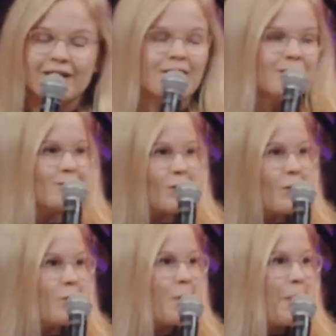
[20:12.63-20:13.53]

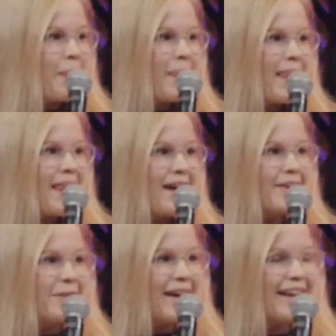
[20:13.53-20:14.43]
So,
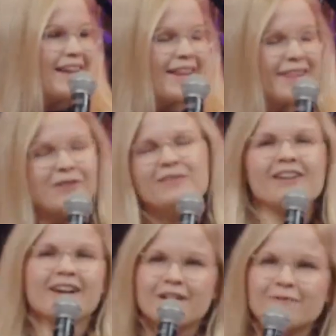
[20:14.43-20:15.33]
and then we are
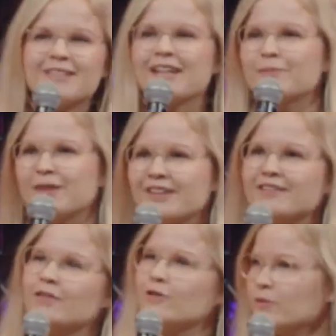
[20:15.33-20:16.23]
kind of celebrating
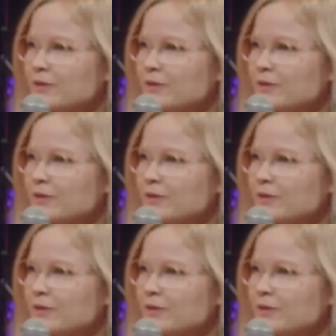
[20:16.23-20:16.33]
that, oh, we